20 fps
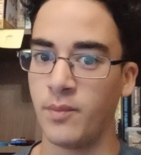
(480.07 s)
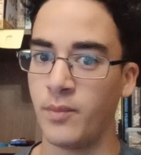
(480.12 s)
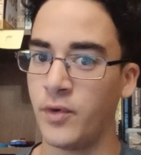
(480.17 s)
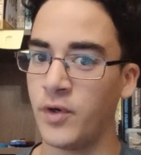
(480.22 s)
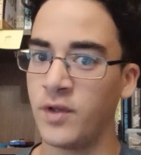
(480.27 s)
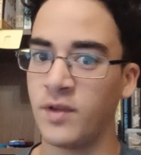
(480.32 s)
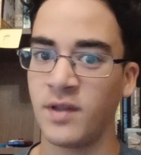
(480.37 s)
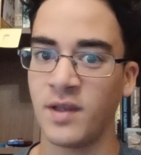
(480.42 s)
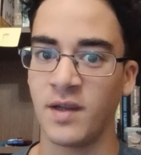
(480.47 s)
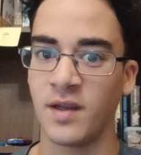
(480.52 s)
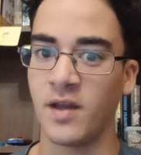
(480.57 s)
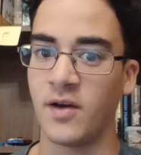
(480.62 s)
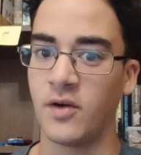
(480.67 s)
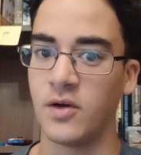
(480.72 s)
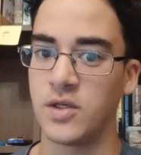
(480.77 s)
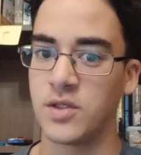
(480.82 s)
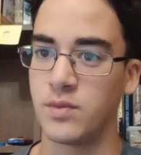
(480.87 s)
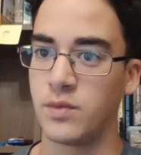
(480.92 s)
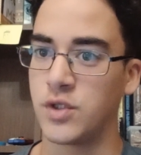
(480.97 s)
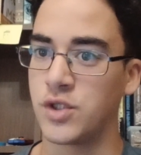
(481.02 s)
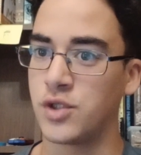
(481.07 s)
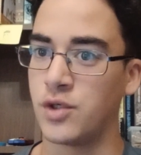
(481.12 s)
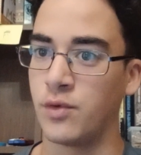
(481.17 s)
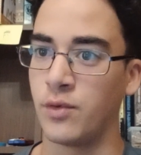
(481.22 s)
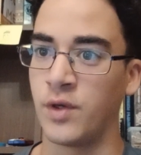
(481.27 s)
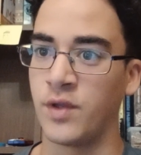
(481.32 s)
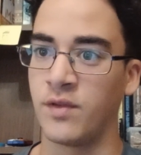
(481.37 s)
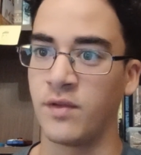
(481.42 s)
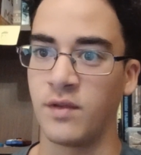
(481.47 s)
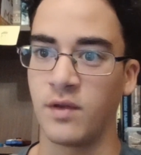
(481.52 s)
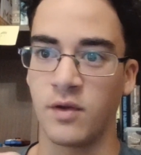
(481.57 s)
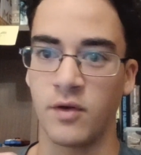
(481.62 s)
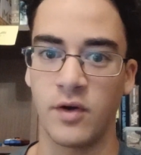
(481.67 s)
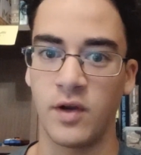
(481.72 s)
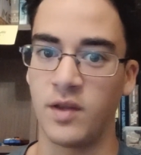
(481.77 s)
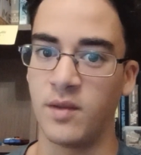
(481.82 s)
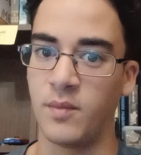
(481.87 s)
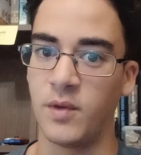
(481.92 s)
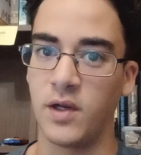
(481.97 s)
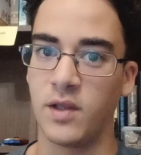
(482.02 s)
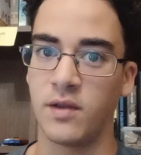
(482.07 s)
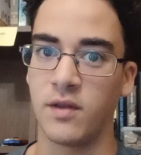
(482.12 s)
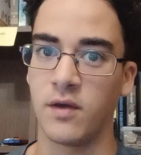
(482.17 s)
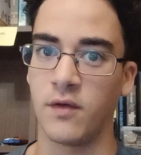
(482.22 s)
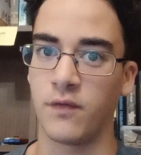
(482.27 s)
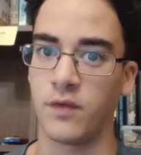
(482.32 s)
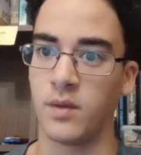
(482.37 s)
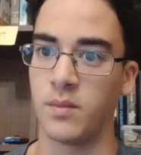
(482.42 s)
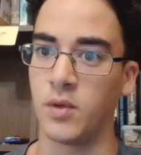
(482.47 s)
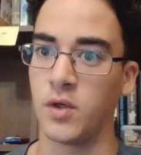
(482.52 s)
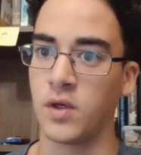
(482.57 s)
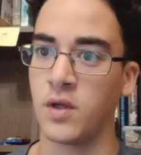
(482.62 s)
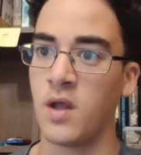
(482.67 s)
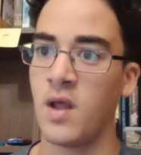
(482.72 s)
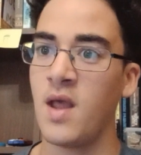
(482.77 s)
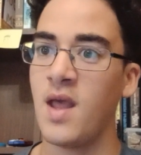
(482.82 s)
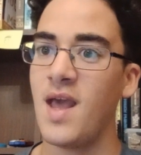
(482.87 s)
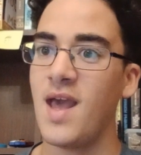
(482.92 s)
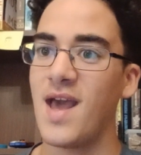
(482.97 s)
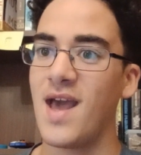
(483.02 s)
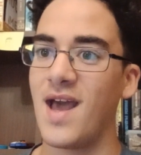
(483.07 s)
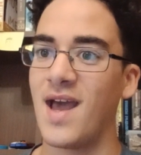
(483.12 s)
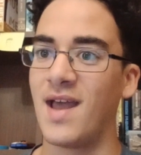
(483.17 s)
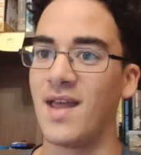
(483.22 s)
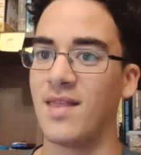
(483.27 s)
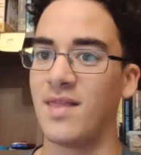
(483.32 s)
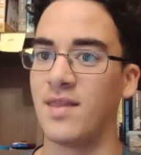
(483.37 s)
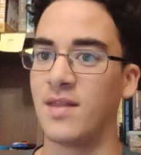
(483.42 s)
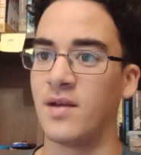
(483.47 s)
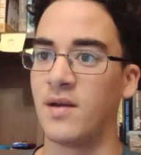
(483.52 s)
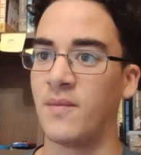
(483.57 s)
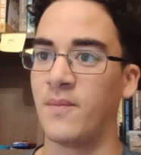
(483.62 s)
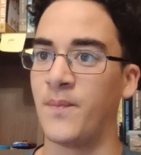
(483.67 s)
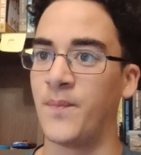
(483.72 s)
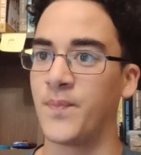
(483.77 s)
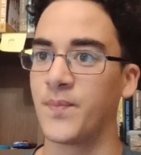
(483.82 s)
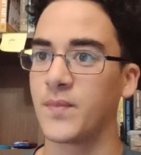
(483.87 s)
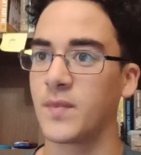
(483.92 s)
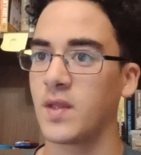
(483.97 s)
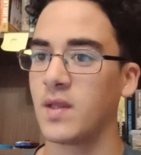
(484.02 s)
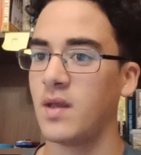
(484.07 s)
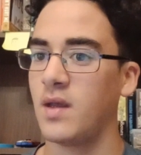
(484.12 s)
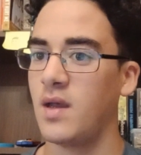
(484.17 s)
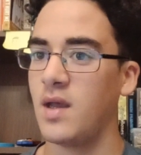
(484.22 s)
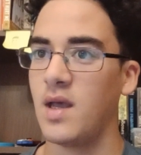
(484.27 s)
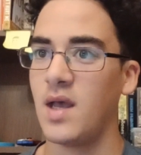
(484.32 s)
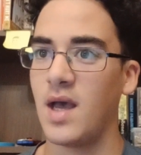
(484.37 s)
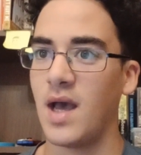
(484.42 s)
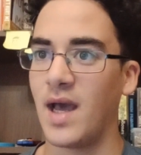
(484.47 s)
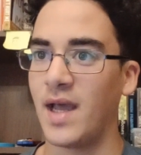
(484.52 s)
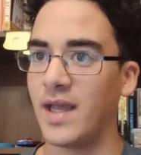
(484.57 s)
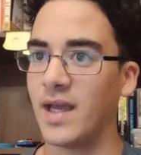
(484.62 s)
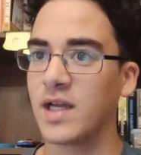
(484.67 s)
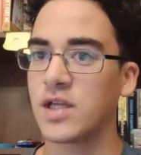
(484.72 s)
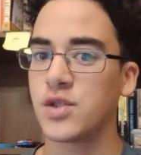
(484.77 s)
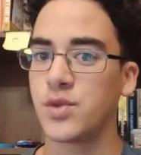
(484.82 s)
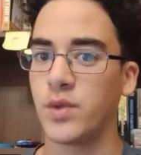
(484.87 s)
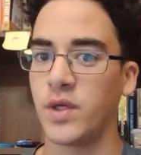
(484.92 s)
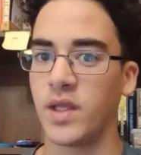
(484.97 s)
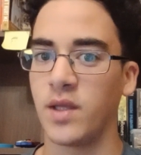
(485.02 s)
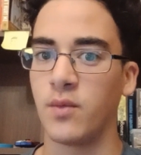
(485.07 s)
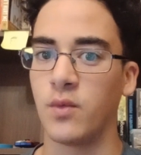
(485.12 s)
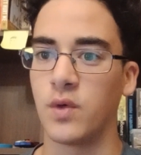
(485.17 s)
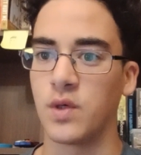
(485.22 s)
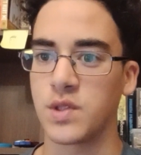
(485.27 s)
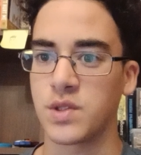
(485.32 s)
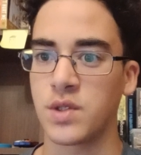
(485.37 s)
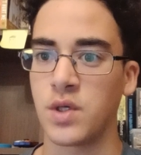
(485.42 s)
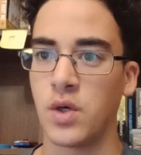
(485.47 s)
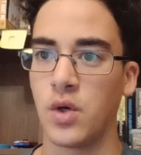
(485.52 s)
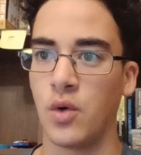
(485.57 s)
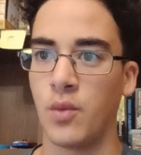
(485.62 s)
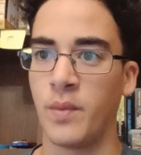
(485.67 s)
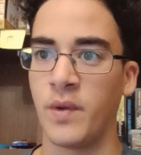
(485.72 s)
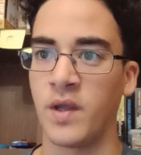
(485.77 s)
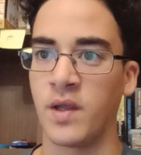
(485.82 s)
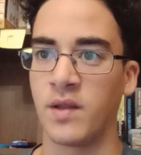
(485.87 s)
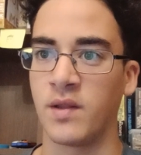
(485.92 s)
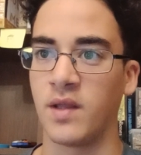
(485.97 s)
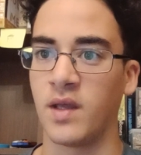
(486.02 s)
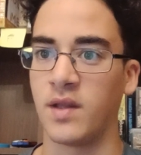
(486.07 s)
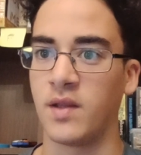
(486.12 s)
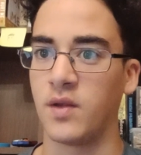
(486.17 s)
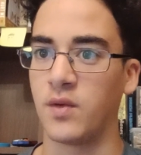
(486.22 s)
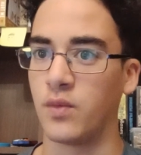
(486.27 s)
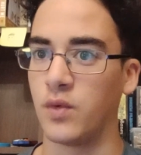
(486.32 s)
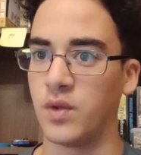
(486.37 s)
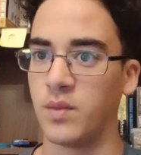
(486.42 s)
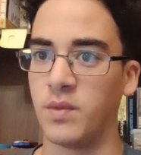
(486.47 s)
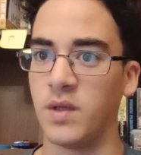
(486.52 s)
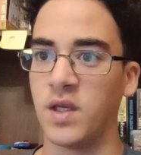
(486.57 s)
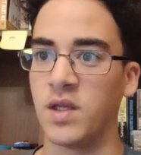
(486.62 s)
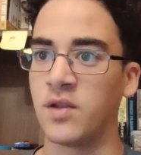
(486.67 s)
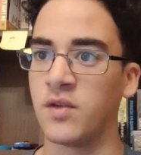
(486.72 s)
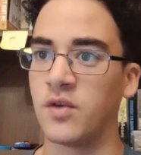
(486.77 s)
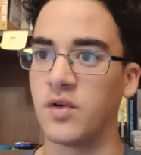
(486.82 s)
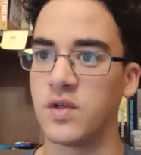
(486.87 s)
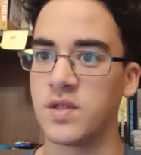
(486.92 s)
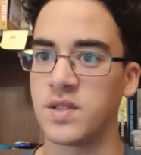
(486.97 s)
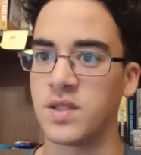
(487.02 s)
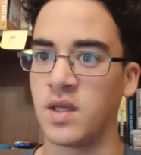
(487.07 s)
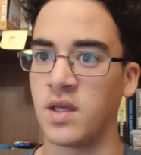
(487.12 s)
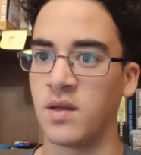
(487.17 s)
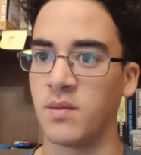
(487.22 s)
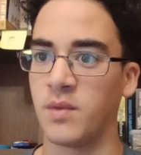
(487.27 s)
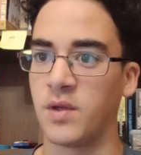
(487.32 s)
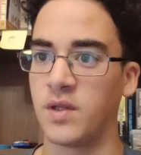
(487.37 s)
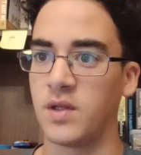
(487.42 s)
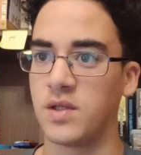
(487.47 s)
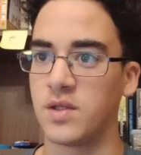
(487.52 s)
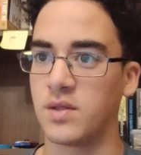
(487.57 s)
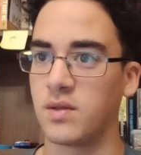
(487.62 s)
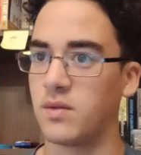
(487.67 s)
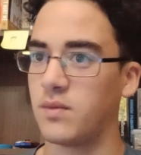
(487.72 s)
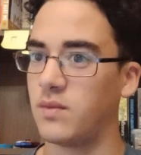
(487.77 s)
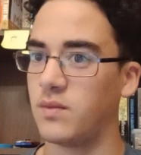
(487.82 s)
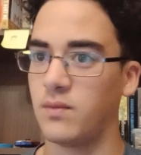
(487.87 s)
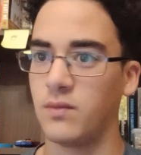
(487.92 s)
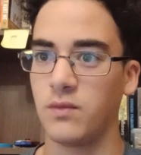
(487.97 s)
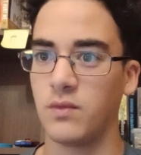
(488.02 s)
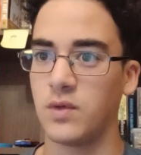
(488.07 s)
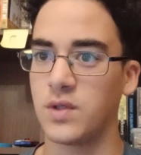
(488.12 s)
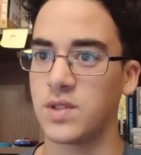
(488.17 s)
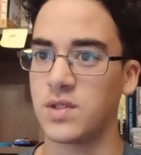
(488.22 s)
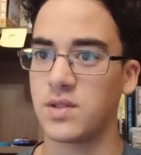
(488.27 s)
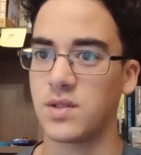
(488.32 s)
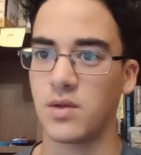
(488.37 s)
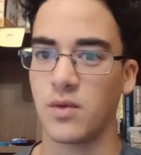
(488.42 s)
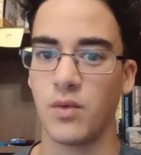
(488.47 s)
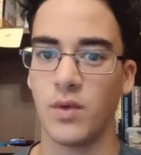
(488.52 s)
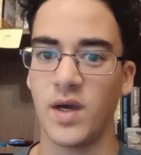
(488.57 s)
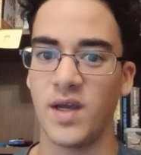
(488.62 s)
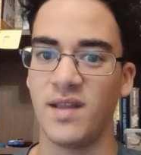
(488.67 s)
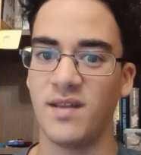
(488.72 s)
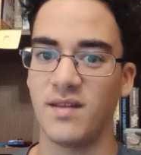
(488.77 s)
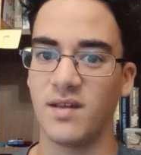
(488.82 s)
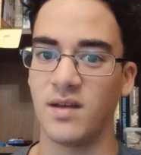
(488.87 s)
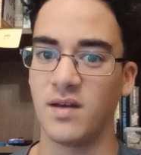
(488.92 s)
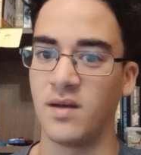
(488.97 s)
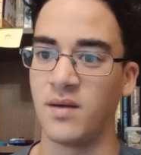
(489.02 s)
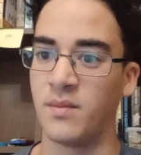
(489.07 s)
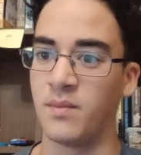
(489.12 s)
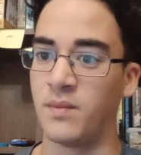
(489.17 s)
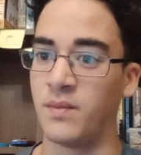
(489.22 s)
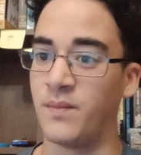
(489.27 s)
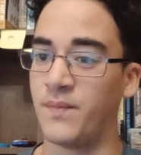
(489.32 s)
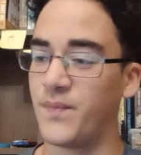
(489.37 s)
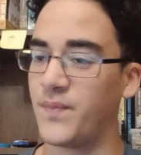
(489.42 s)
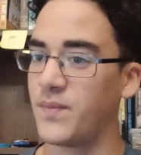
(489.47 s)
printing errors which ruined the credibility of the book, and I actually was hoping that it would be interesting, but it was quite a